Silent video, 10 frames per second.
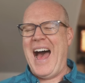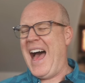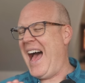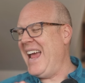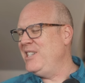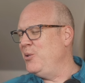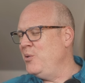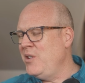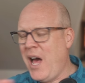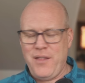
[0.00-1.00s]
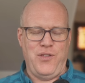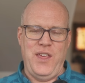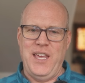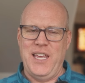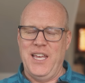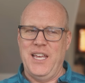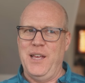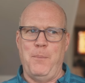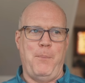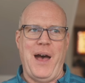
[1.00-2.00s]
I do not think
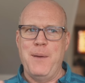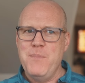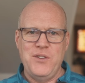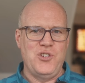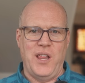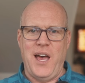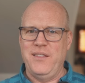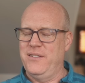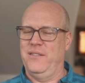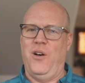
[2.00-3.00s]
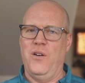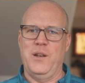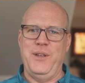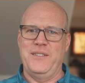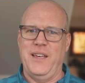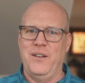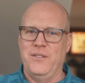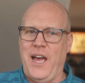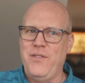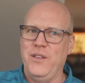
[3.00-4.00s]
by mid-July this is all going to be
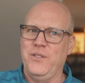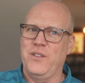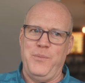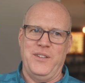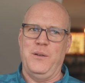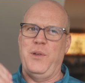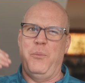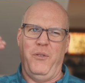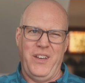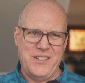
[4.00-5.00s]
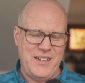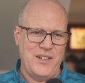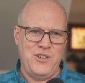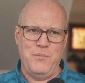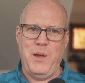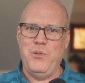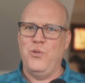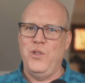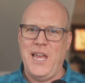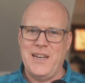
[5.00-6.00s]
settled. I think there's going to be some type of extension, maybe
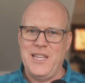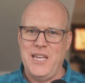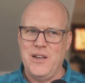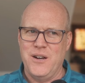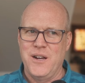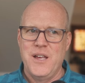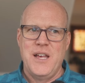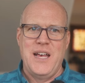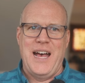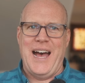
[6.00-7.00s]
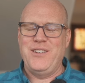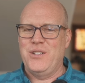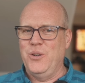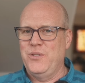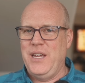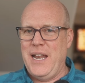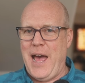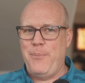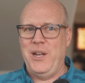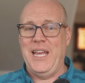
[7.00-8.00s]
through the end of the year. I just don't see it
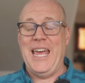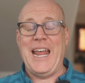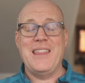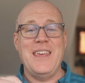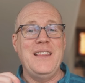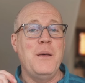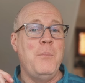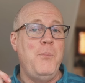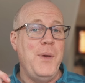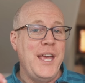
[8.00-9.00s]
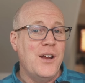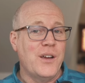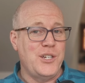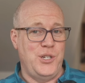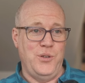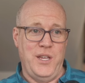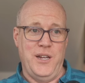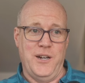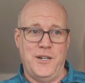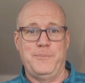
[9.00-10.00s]
happening. And I think the bigger issue
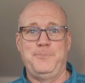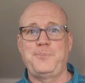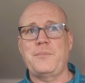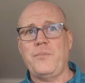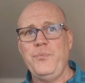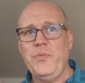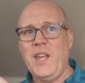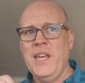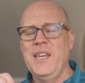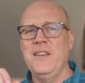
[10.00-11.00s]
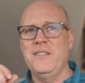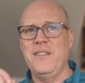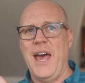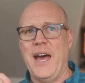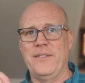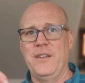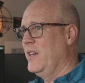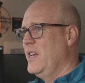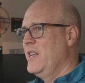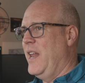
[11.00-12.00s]
here is that
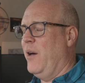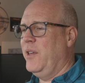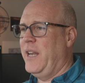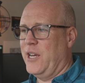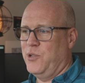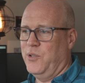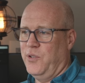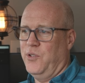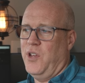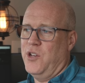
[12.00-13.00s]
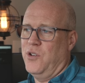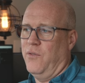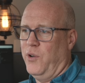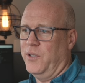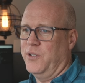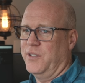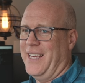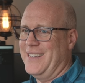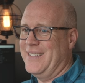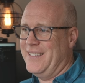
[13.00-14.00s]
now that National Association of Realtors
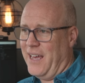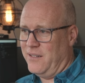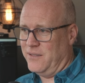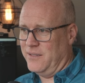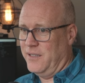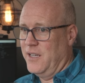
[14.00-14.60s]
has settled,